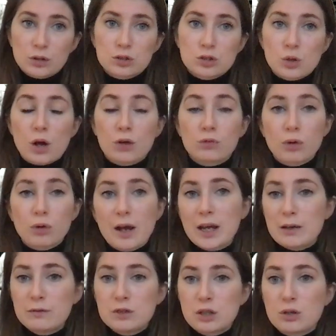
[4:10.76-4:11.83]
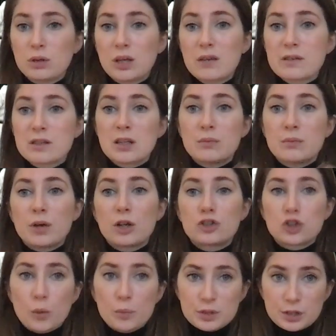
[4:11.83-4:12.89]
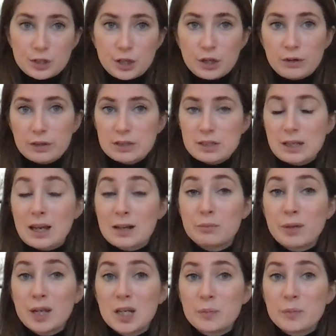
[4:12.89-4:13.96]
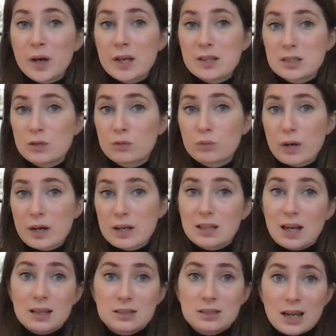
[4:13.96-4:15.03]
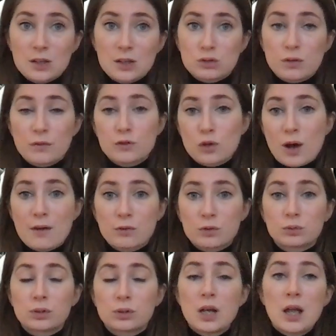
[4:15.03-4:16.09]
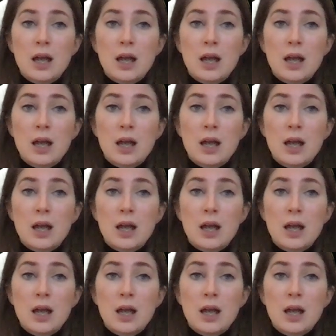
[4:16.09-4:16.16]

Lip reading: to arrive to, giving them a job security and minimizing the risk and danger of travel.